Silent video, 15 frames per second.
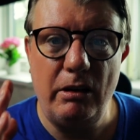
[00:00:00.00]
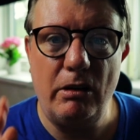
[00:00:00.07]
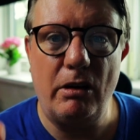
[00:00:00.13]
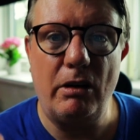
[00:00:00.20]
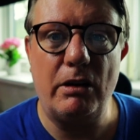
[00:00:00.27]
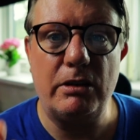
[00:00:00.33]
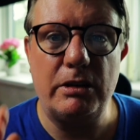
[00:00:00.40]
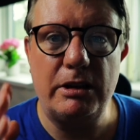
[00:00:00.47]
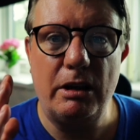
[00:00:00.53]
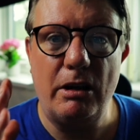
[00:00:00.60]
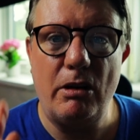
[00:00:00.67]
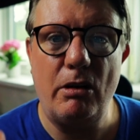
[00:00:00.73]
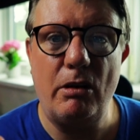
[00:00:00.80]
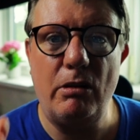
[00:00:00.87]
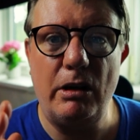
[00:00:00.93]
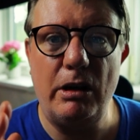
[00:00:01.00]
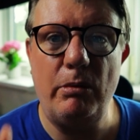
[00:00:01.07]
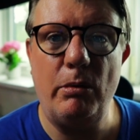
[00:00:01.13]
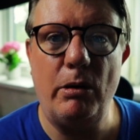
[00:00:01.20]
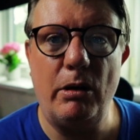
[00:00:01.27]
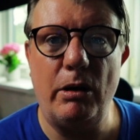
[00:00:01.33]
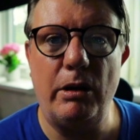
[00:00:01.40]
God's holy
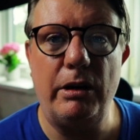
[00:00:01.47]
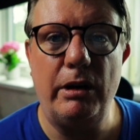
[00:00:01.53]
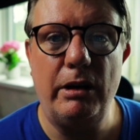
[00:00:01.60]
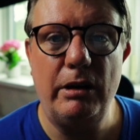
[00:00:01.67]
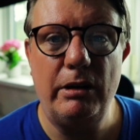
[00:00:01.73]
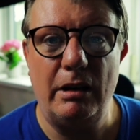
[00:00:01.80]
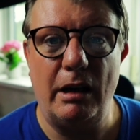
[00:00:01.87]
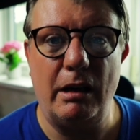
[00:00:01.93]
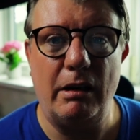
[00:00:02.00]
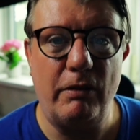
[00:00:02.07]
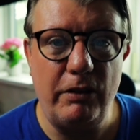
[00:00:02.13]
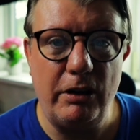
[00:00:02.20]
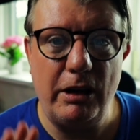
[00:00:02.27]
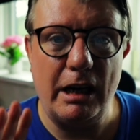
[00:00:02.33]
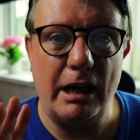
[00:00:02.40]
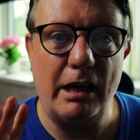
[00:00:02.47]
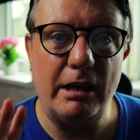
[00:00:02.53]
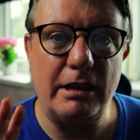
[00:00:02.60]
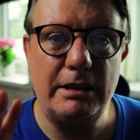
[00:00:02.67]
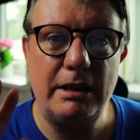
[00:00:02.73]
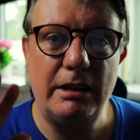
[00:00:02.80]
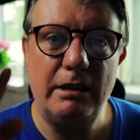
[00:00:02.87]
word. I love you
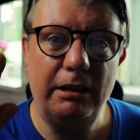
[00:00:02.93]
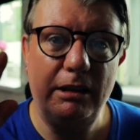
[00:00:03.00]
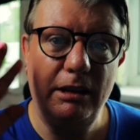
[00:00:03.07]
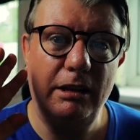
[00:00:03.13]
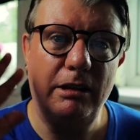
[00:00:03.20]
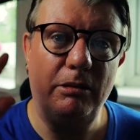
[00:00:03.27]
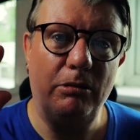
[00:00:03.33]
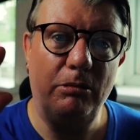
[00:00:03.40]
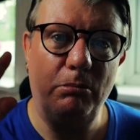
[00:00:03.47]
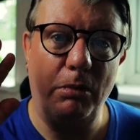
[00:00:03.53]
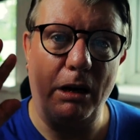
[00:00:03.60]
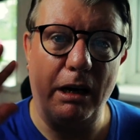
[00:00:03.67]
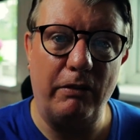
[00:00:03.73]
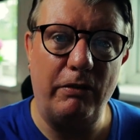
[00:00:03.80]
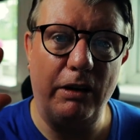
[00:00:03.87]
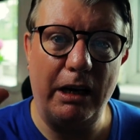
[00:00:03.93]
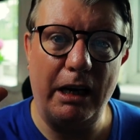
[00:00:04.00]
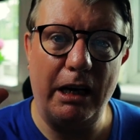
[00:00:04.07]
guys. Bye for